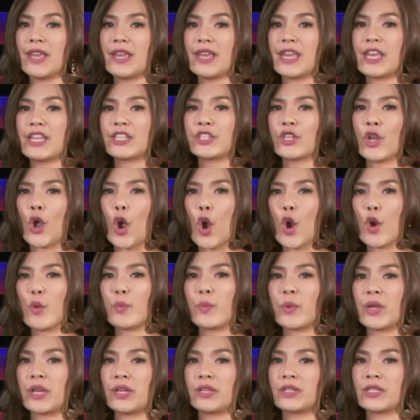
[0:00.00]
is
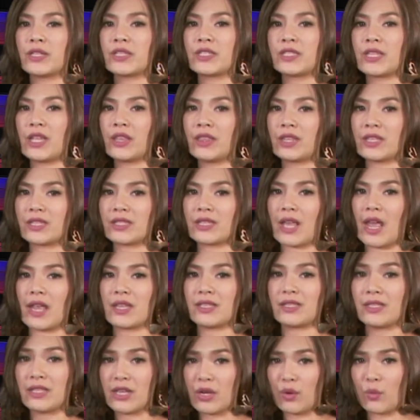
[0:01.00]
hoping to
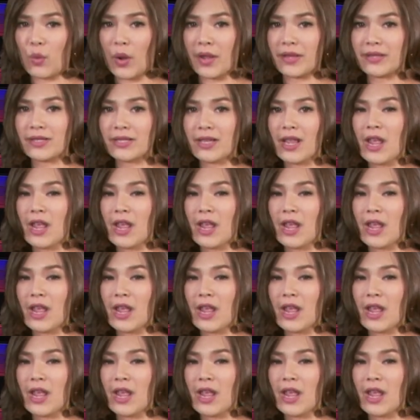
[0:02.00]
synthesize new ones